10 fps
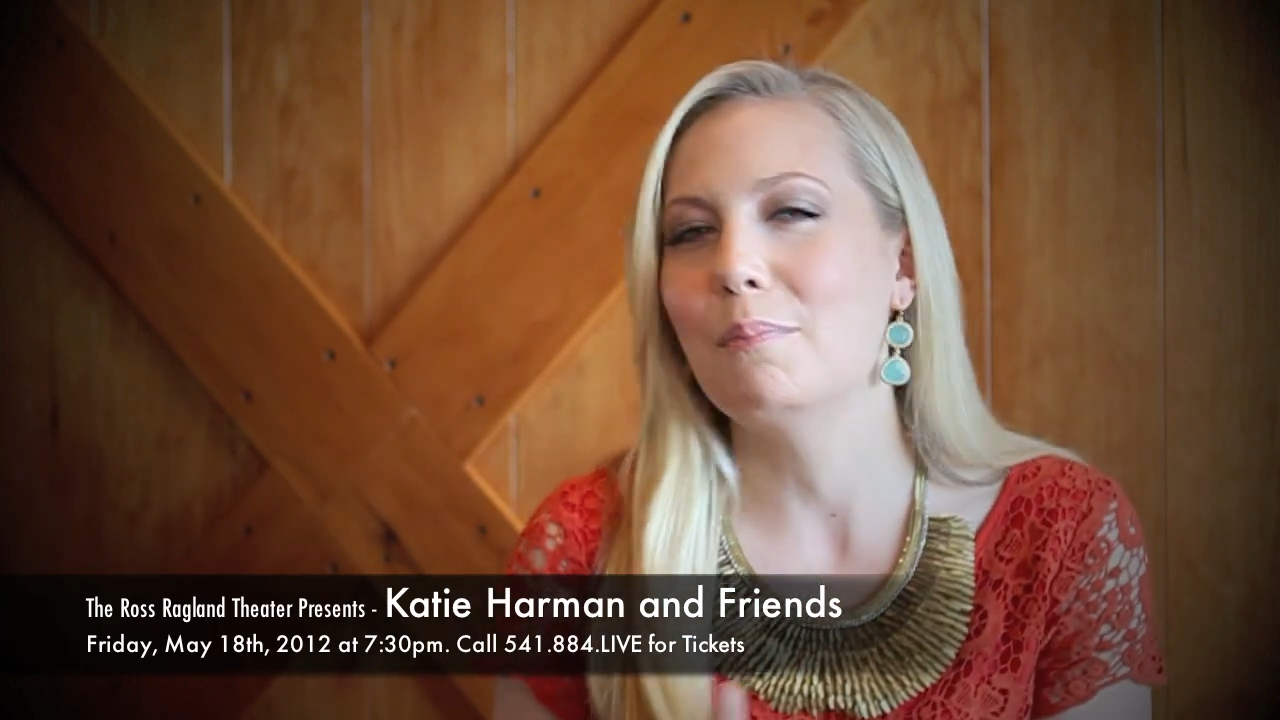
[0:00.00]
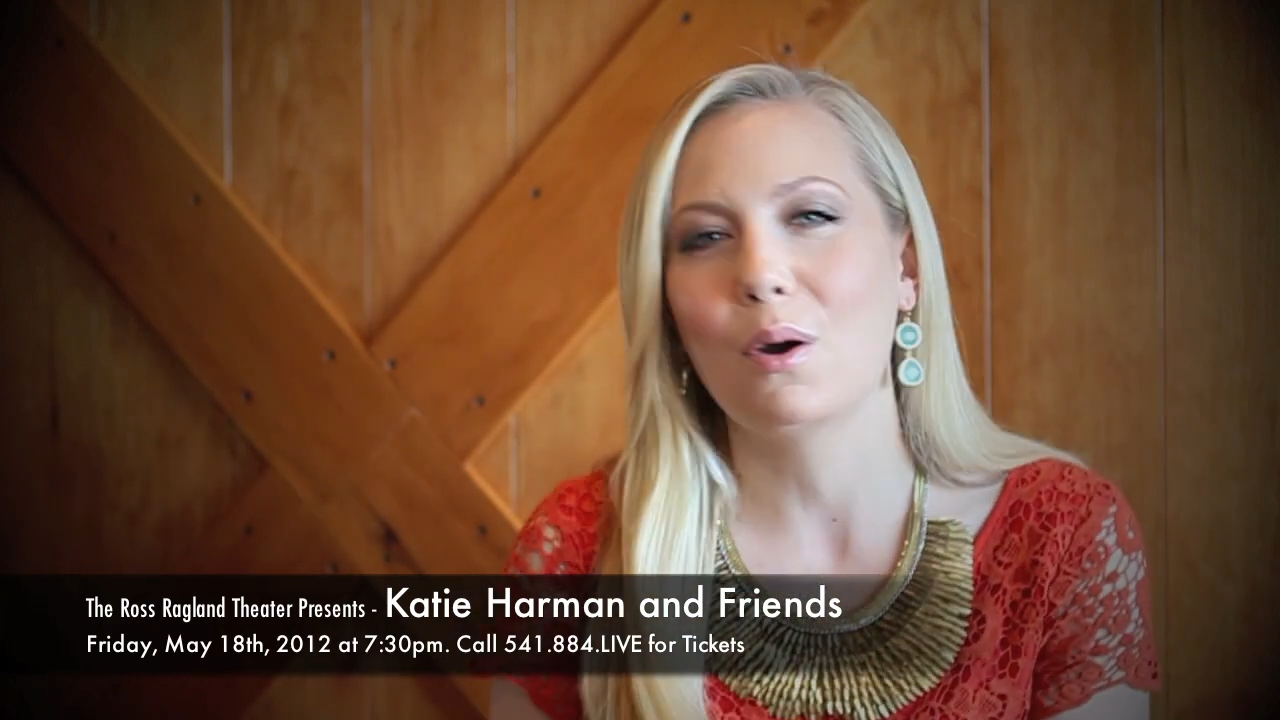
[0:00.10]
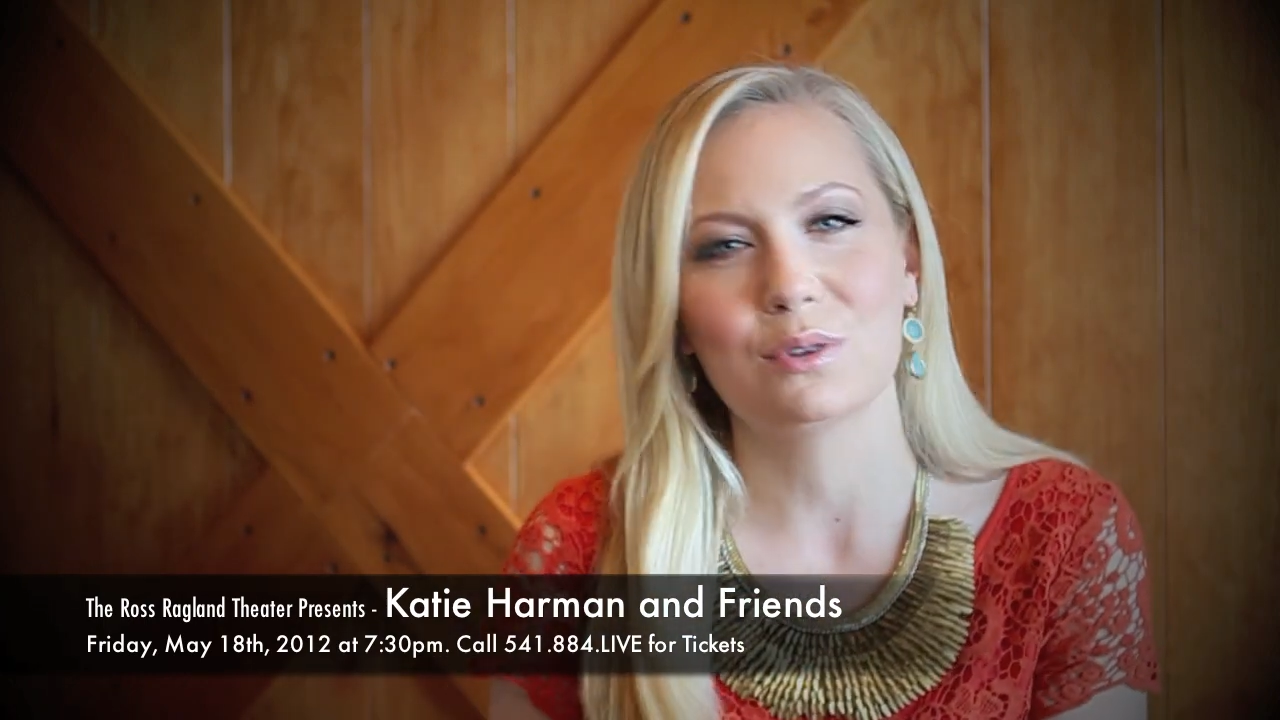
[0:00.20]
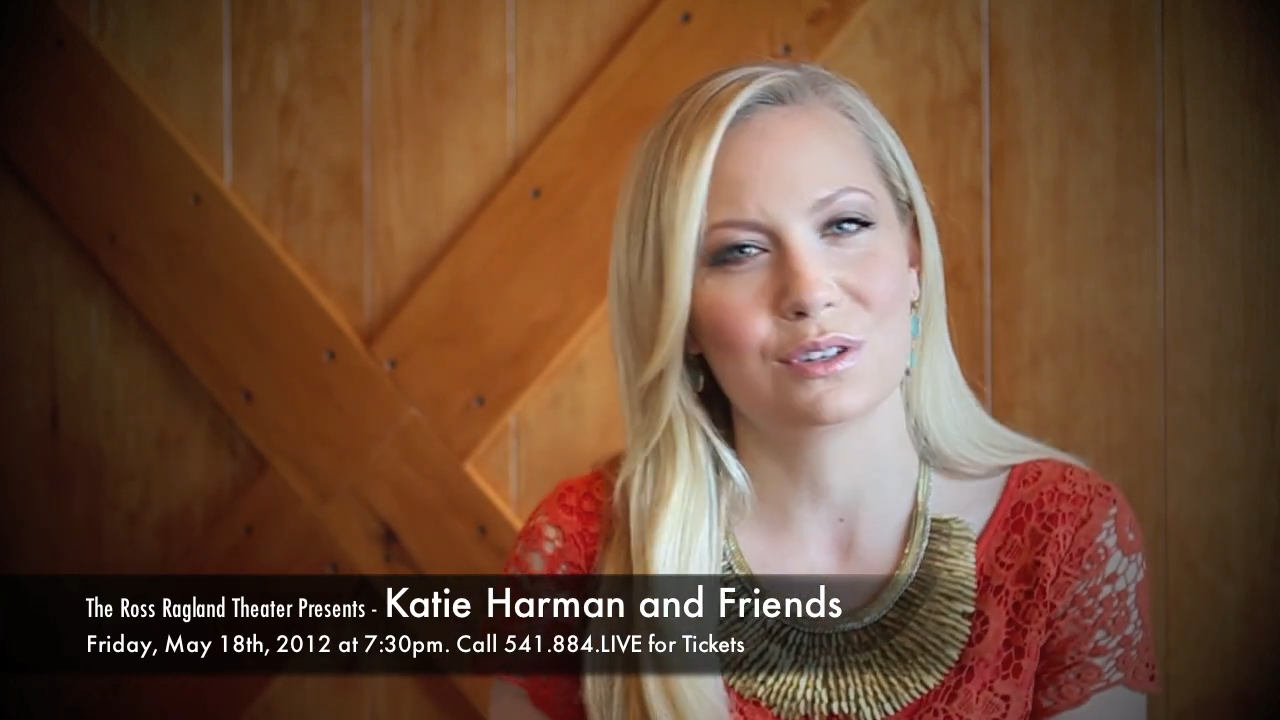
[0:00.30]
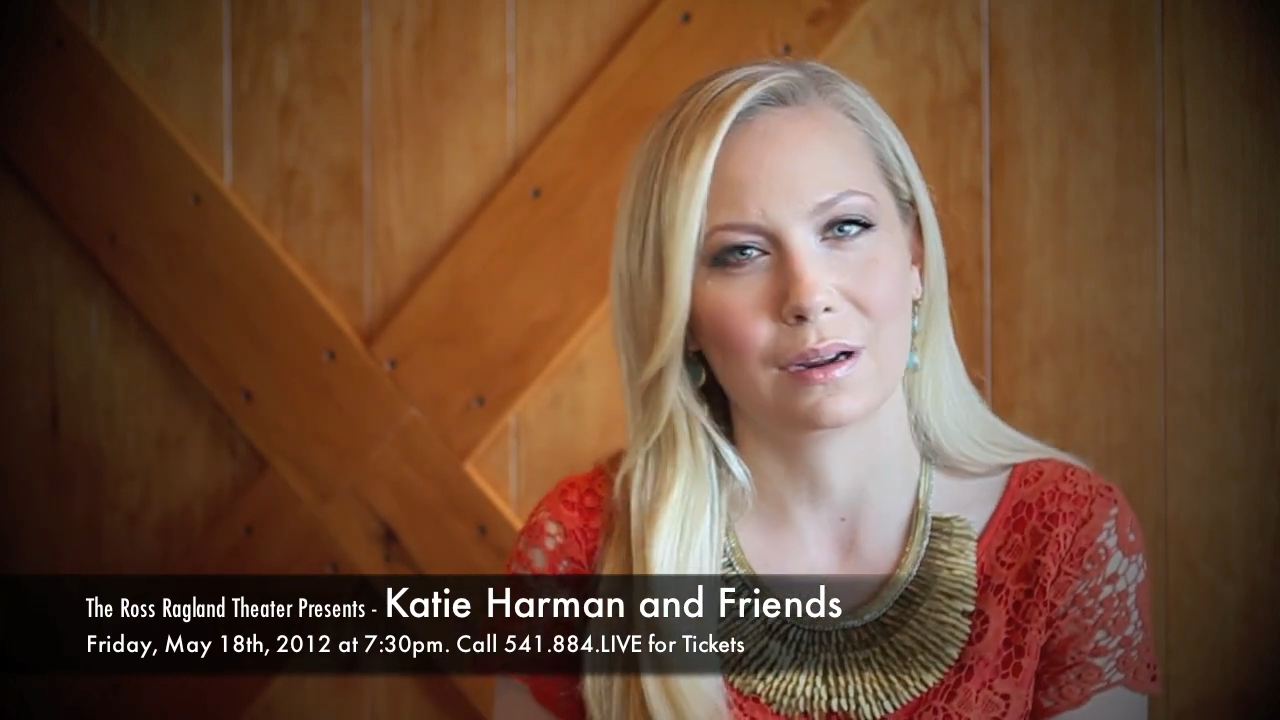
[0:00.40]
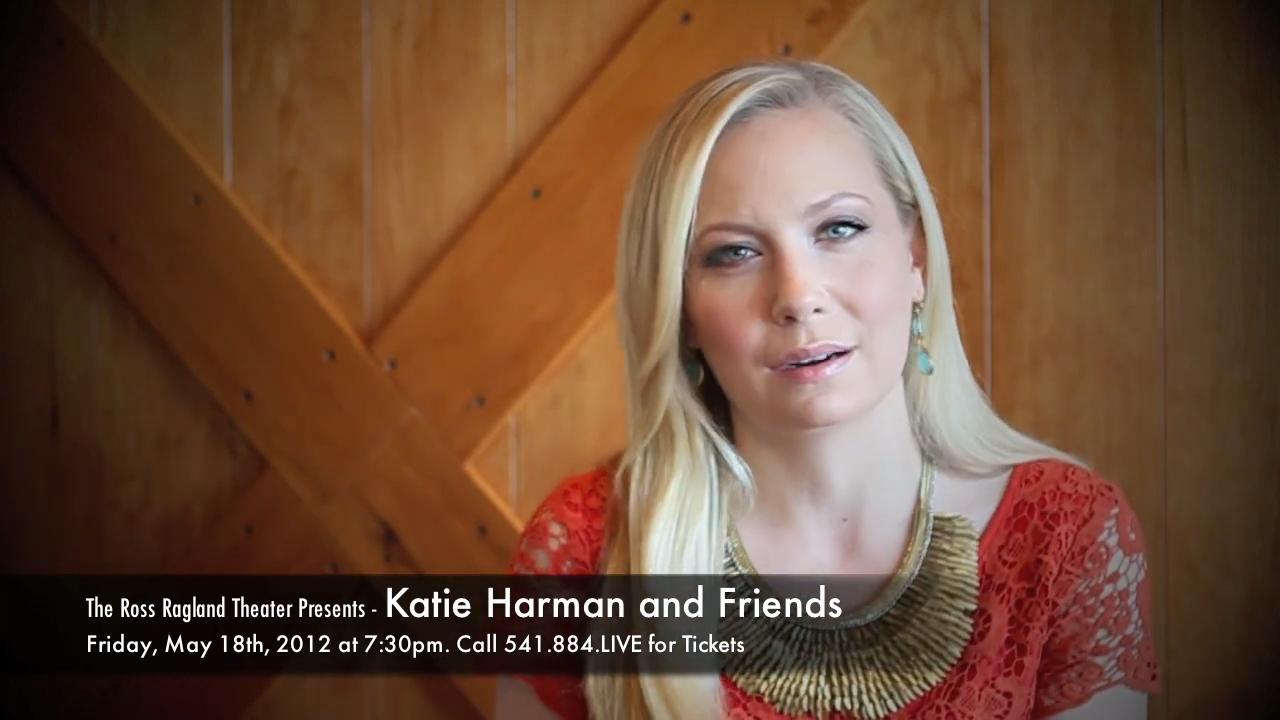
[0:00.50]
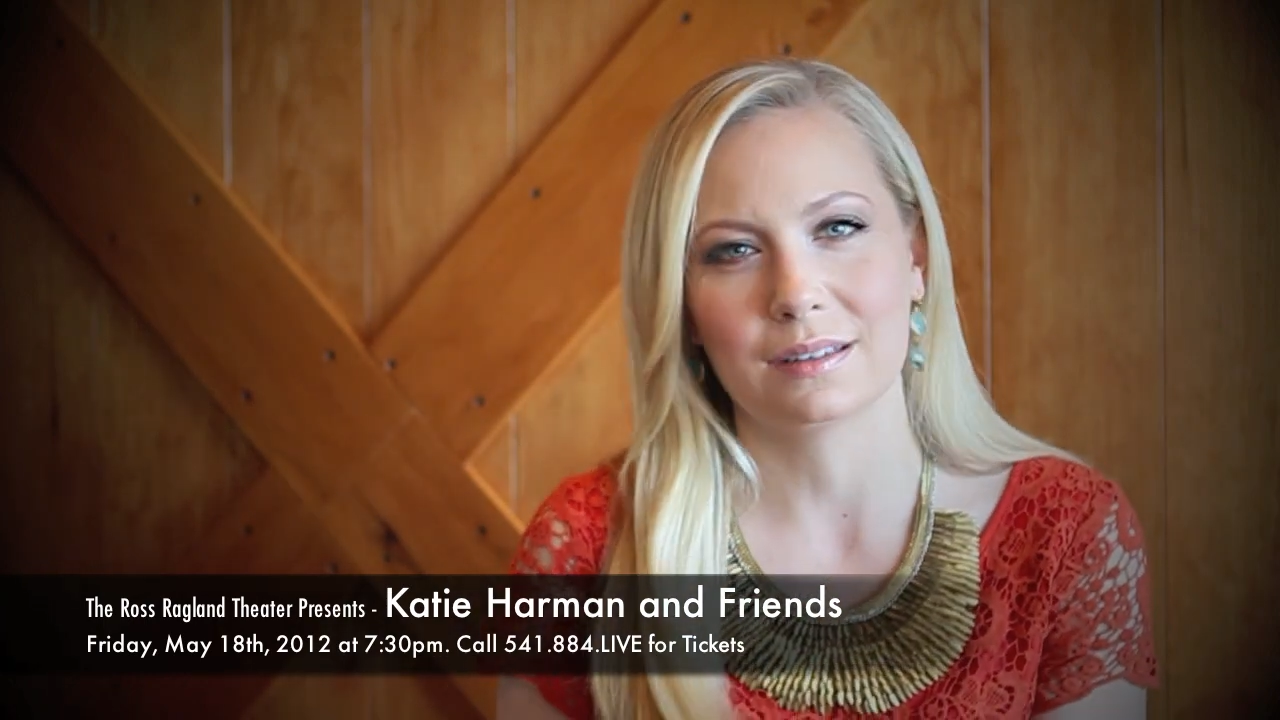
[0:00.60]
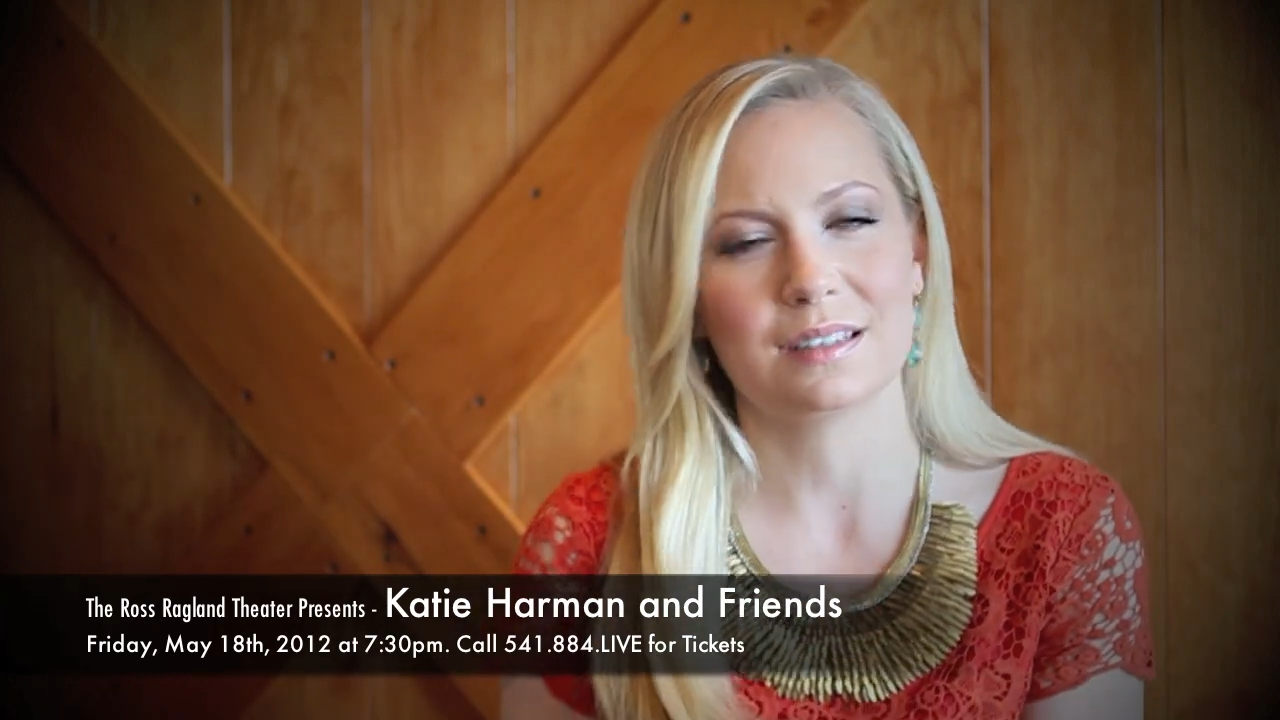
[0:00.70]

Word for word: Mozart,